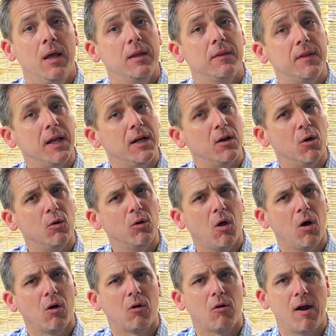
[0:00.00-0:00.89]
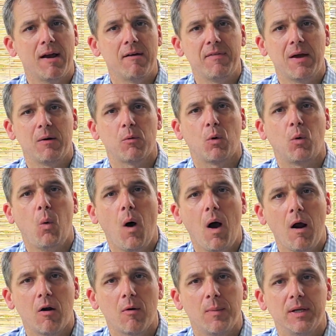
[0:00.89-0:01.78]
They no longer have that
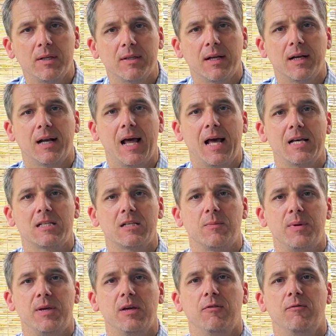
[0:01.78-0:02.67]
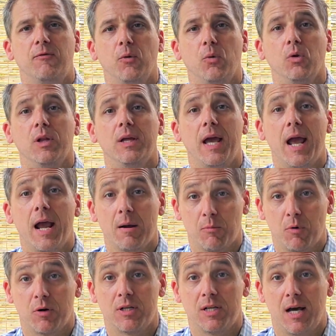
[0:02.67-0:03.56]
requirement that it has to be a fully
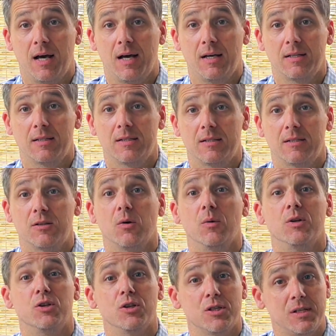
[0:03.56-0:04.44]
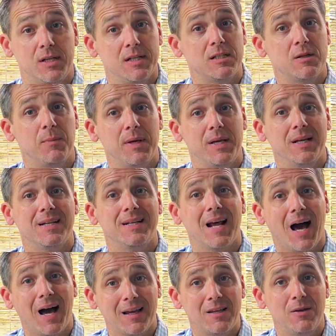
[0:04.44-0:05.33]
amortized. So it just needs to be a
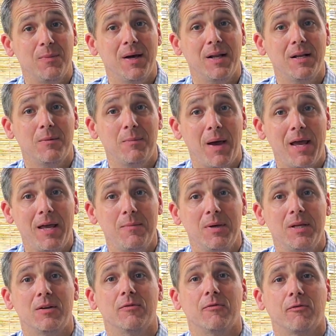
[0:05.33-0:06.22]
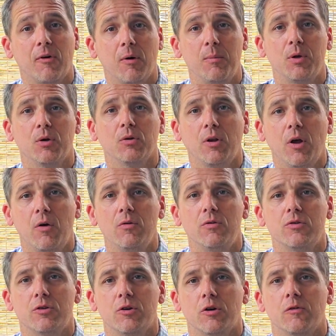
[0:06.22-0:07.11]
documented payment from your
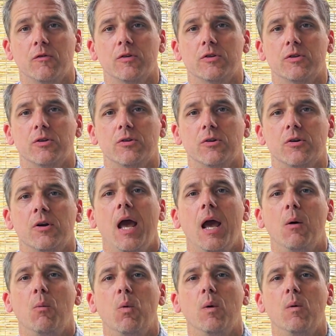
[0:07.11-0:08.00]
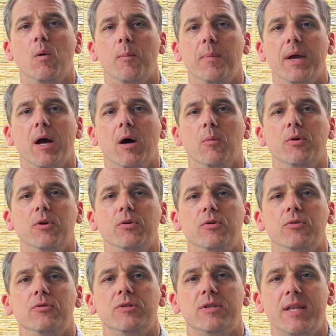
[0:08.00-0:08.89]
loan servicer, and we will be able to
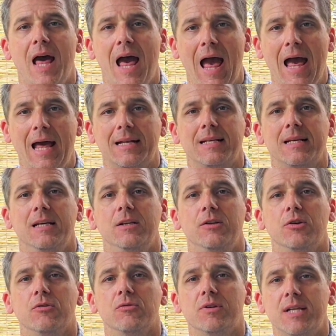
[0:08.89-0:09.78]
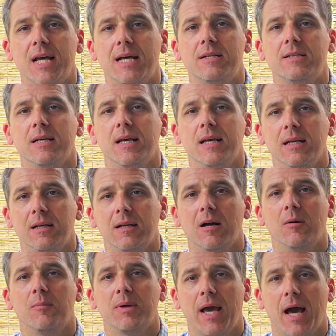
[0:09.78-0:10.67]
use that in your debt to
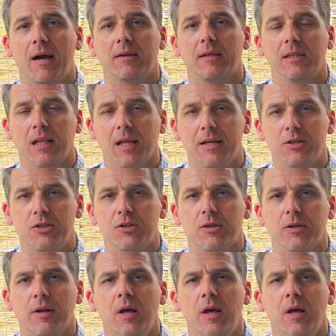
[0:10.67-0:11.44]
income calculation.